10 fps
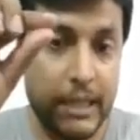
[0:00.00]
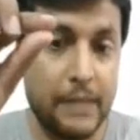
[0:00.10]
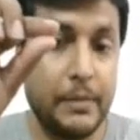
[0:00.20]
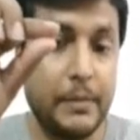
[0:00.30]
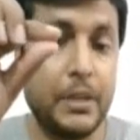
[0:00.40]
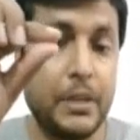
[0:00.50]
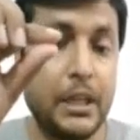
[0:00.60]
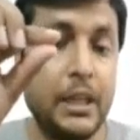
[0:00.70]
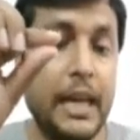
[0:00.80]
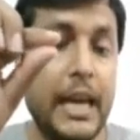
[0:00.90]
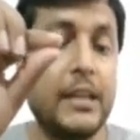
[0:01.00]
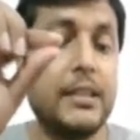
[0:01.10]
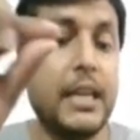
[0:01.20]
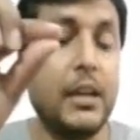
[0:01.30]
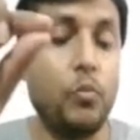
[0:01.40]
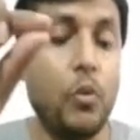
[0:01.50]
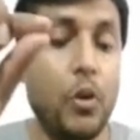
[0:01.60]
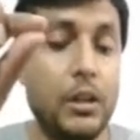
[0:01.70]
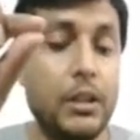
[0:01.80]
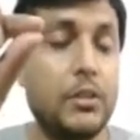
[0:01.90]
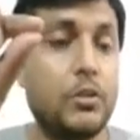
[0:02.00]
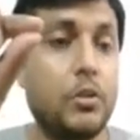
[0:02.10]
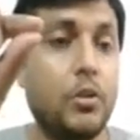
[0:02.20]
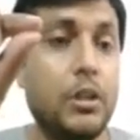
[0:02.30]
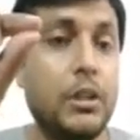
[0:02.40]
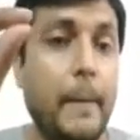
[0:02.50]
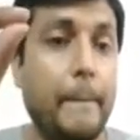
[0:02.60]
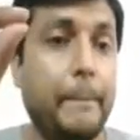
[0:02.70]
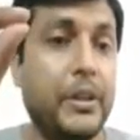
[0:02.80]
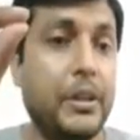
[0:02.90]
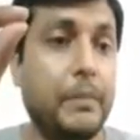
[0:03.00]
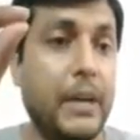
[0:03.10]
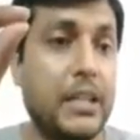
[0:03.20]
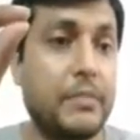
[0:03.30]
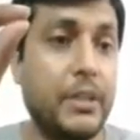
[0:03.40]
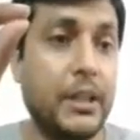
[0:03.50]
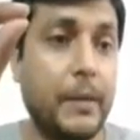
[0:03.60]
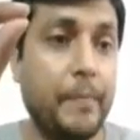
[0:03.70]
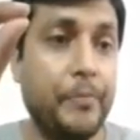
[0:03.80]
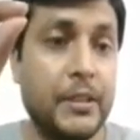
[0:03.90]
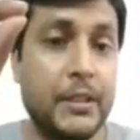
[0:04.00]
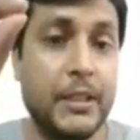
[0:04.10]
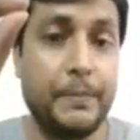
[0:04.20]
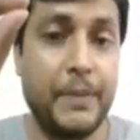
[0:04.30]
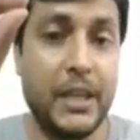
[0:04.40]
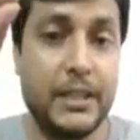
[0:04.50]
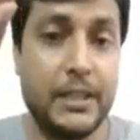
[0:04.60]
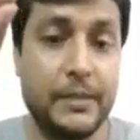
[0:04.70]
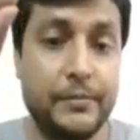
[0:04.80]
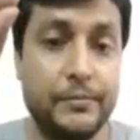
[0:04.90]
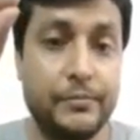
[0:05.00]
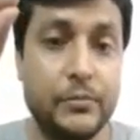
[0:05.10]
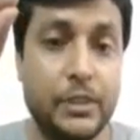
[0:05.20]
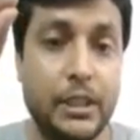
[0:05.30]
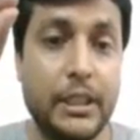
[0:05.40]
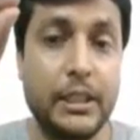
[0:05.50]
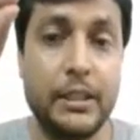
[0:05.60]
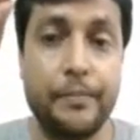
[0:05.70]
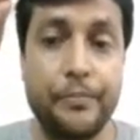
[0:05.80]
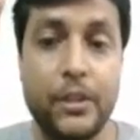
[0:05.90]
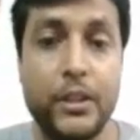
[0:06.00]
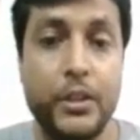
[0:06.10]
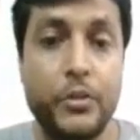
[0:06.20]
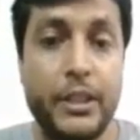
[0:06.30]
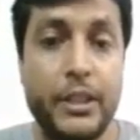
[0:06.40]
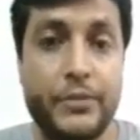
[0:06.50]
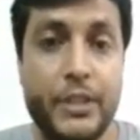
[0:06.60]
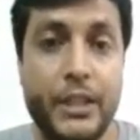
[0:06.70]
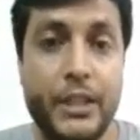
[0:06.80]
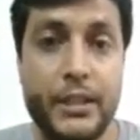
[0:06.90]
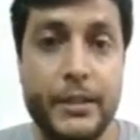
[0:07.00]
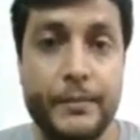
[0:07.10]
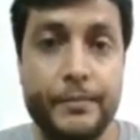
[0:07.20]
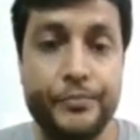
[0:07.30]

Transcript: membrane and cell wall is called periplasmic space, correct? We have seen it.